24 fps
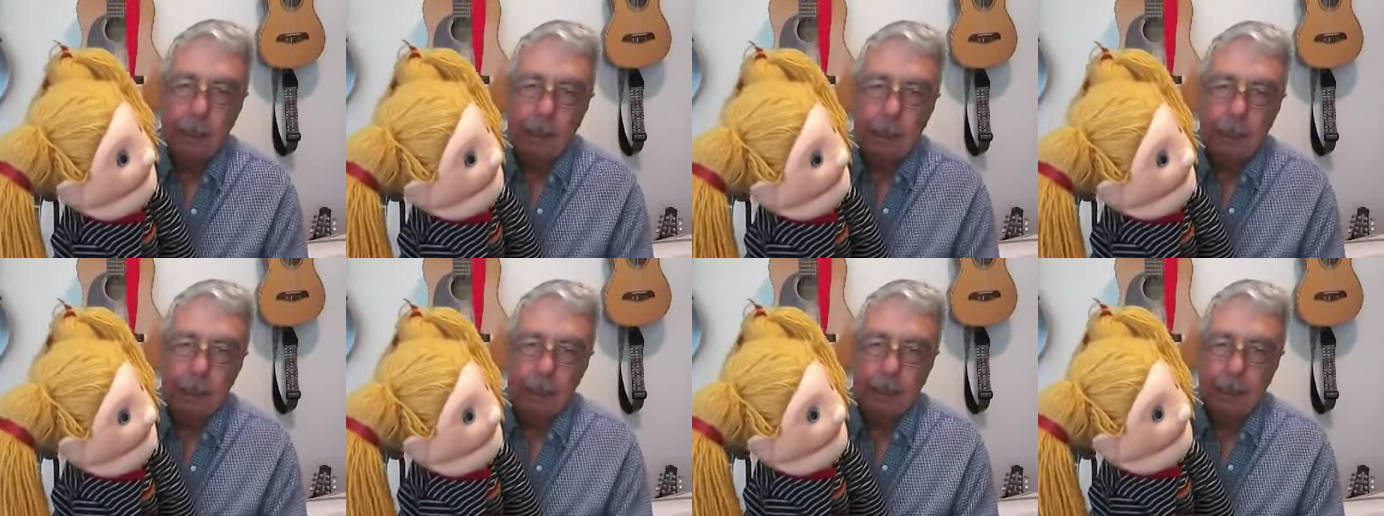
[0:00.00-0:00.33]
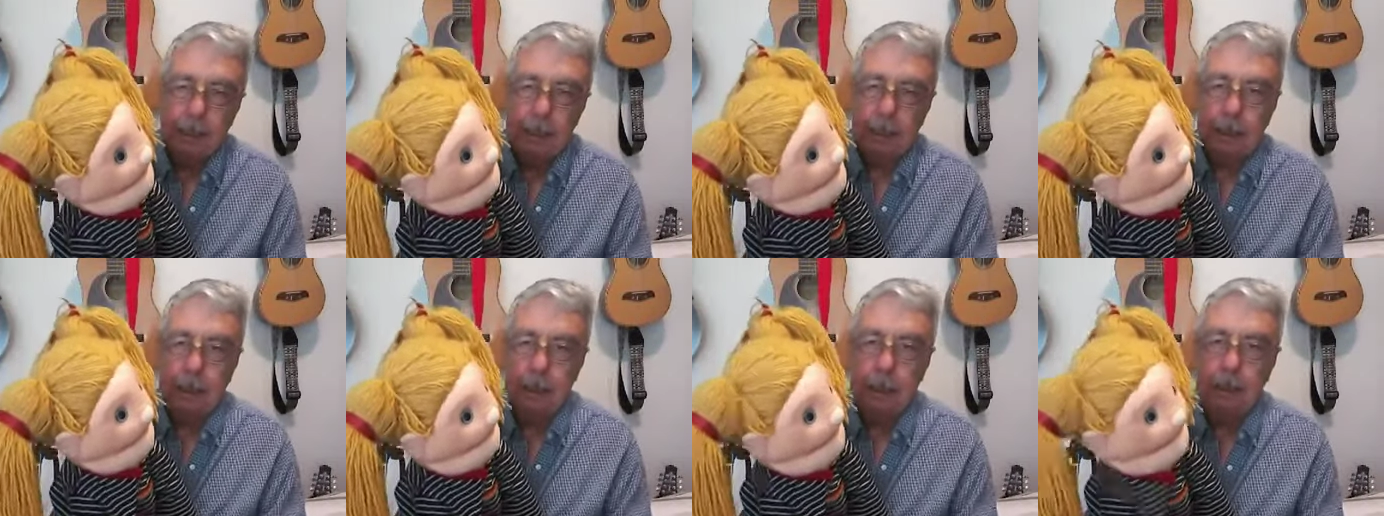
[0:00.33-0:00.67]

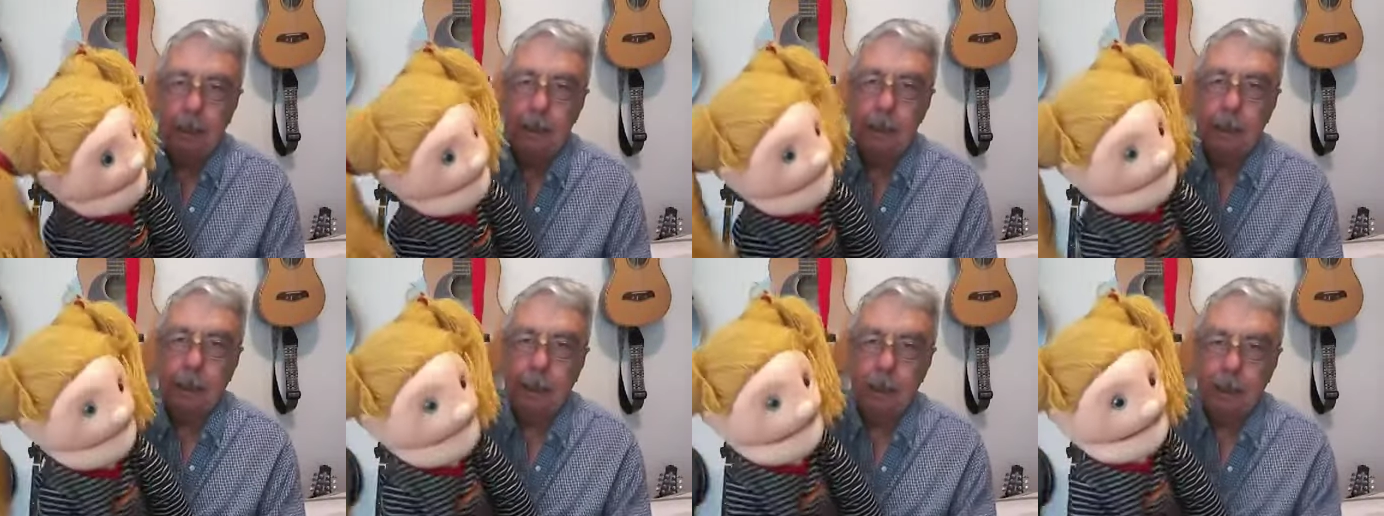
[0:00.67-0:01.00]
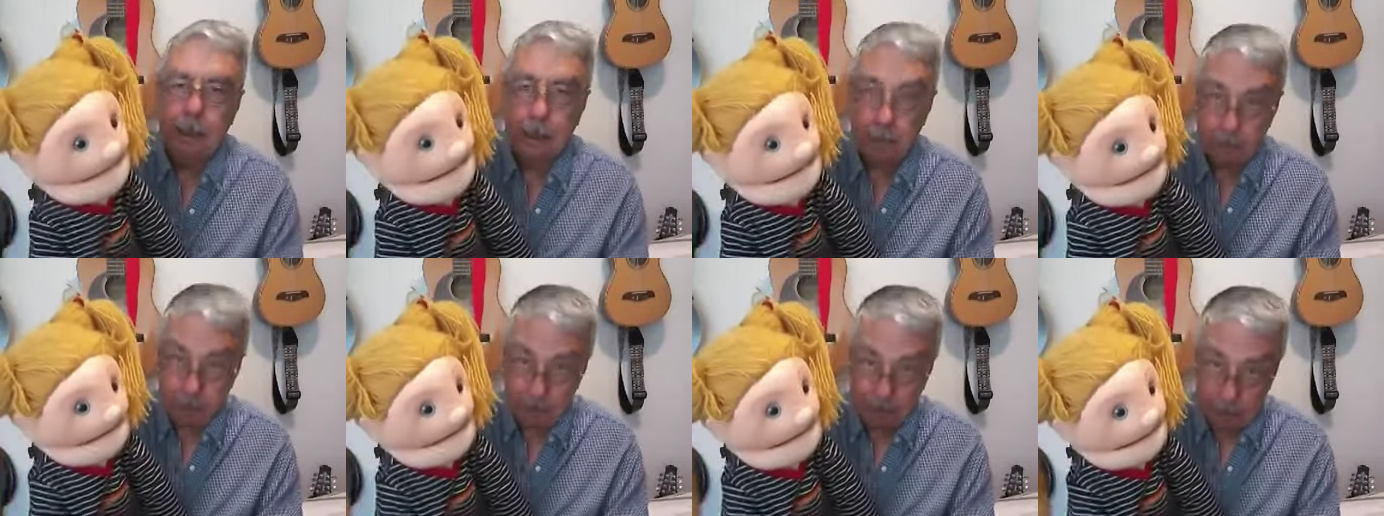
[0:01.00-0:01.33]
And uh,
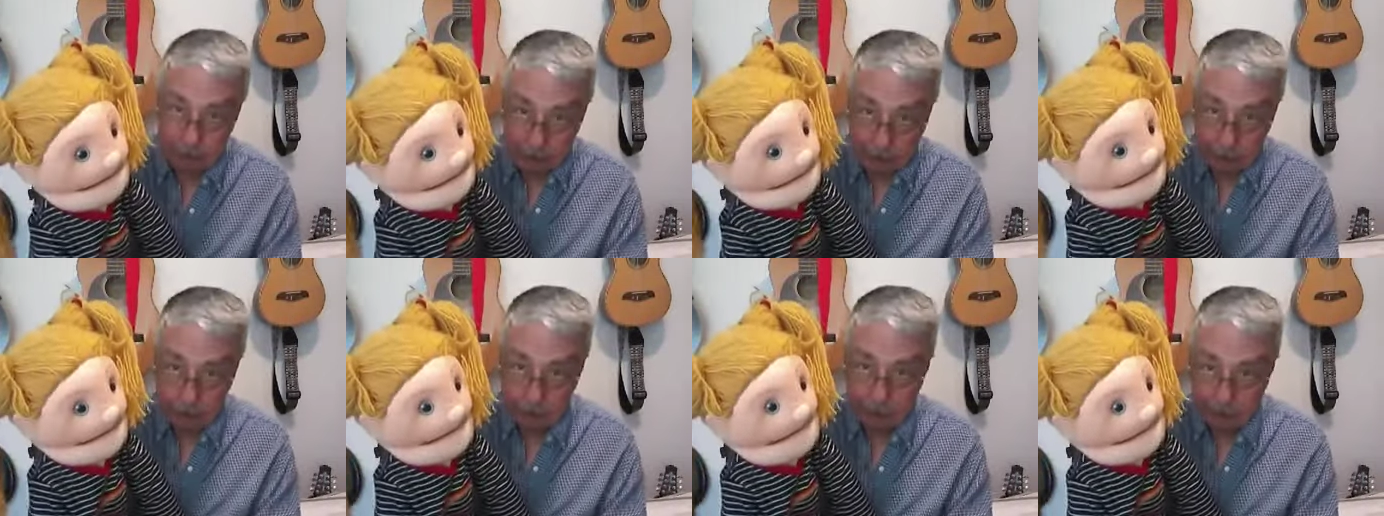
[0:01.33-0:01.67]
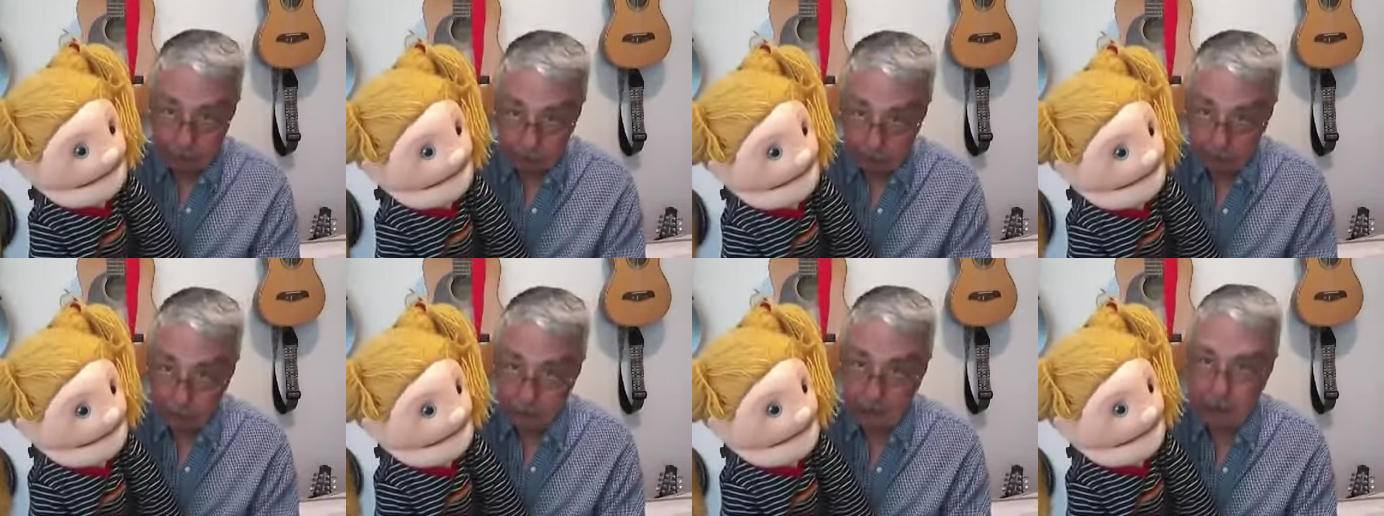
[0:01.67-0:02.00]
then after that,
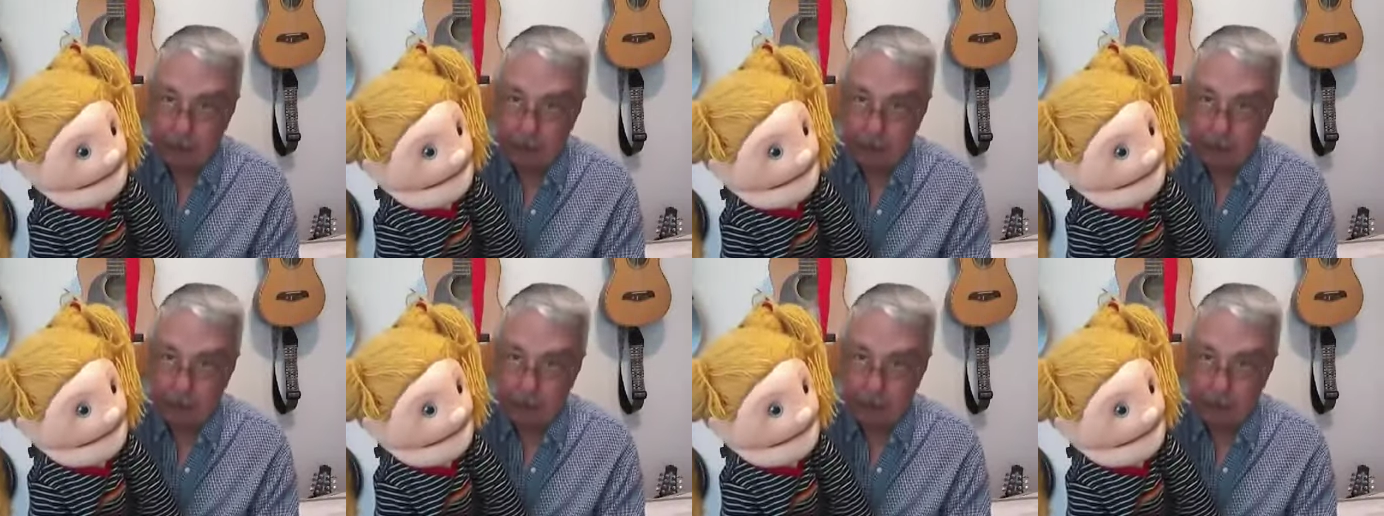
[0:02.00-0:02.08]
maybe we